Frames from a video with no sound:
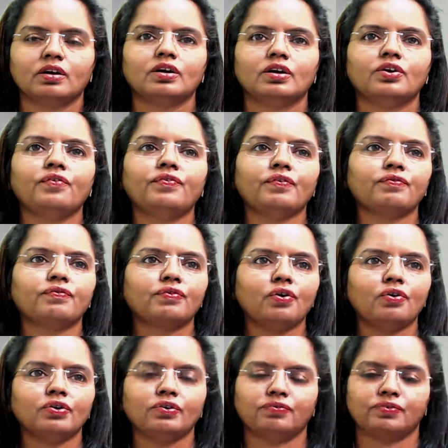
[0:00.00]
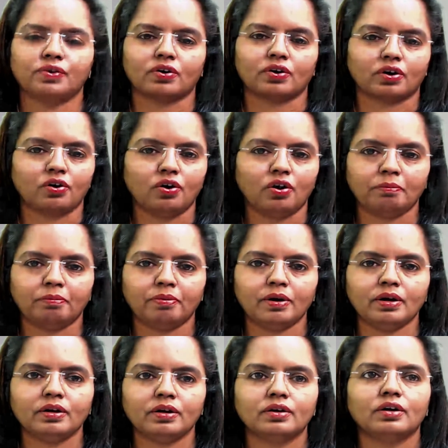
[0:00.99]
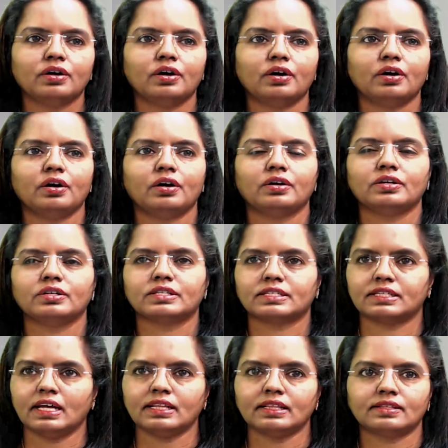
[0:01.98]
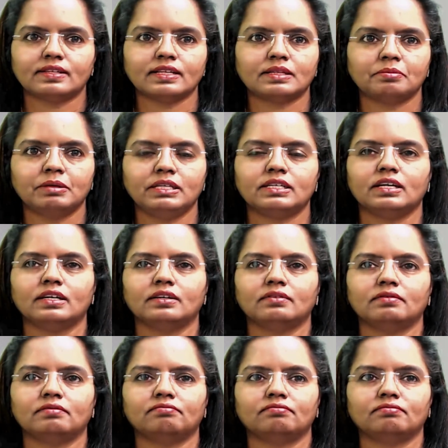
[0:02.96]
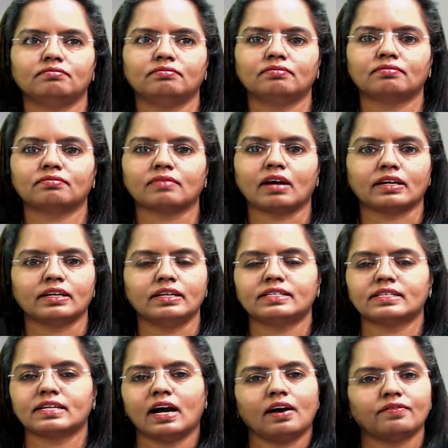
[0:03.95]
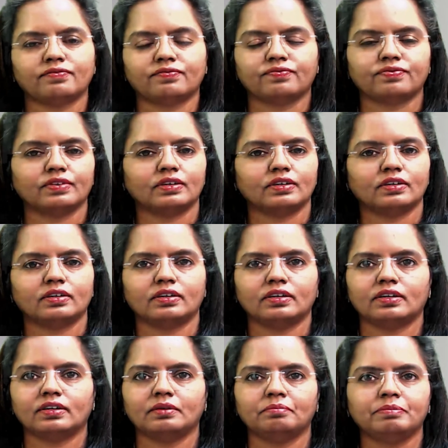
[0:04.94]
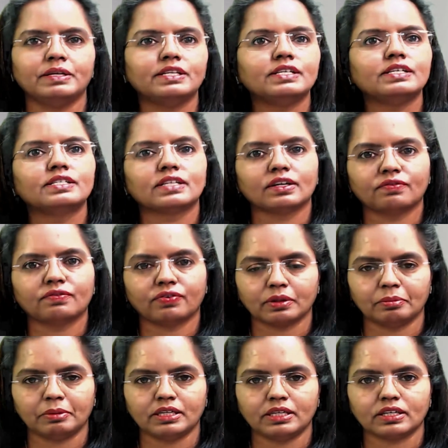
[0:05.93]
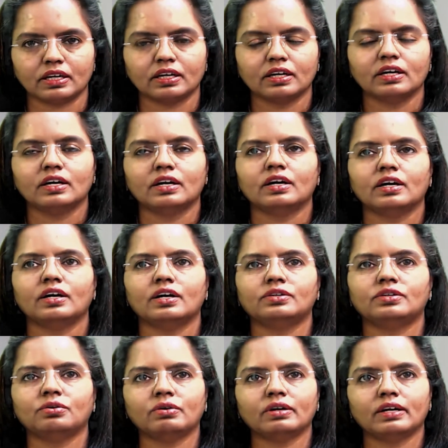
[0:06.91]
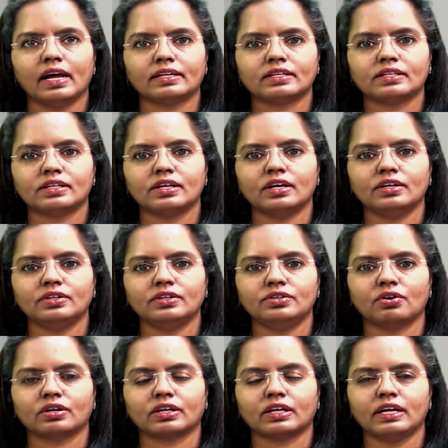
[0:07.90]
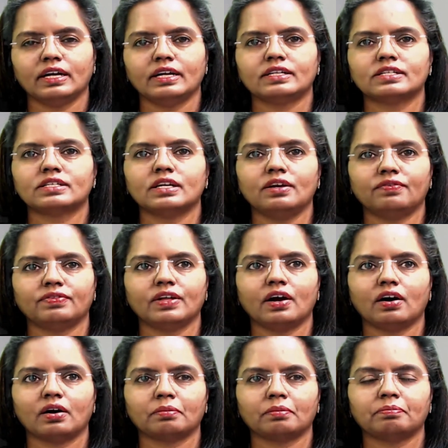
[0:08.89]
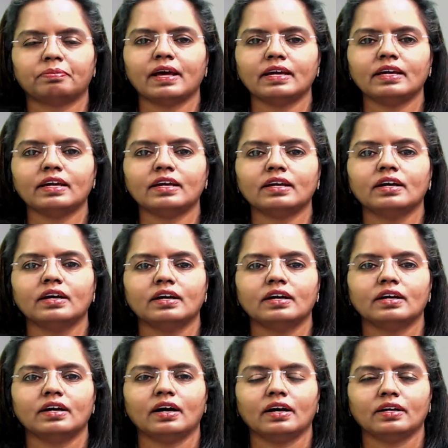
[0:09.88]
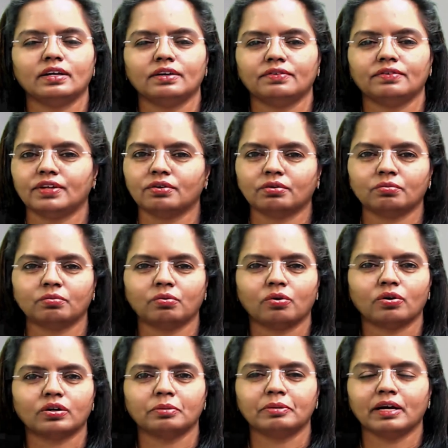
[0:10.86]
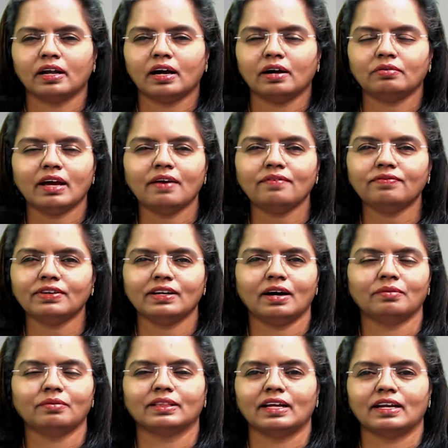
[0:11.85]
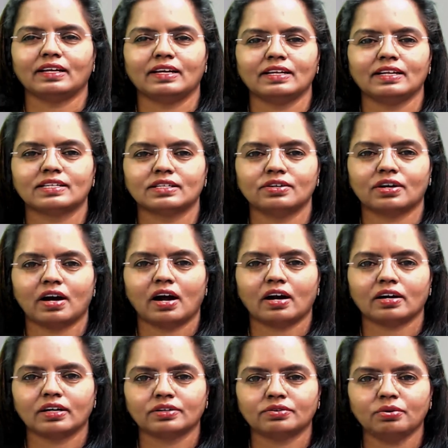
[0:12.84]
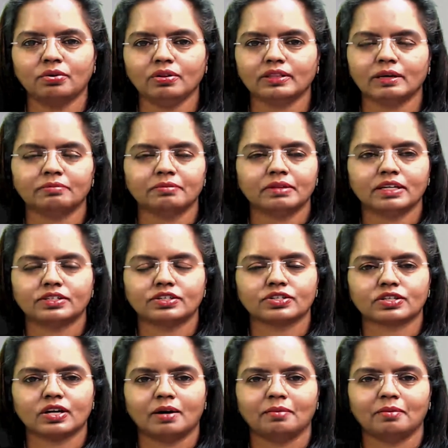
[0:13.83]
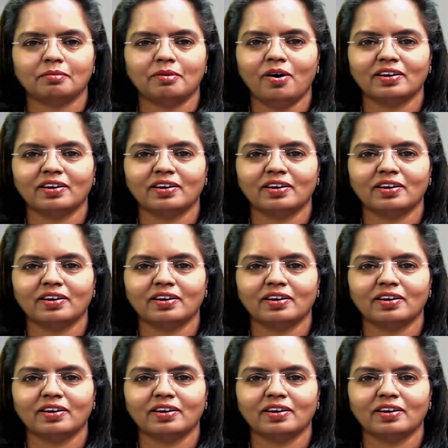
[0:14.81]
If you're a corporate, set the meeting, at least be decent for the meeting. Don't let your kids, if they are playing, if they don't want to be allowed. Every now and then, kids, you can't control them. They just come on.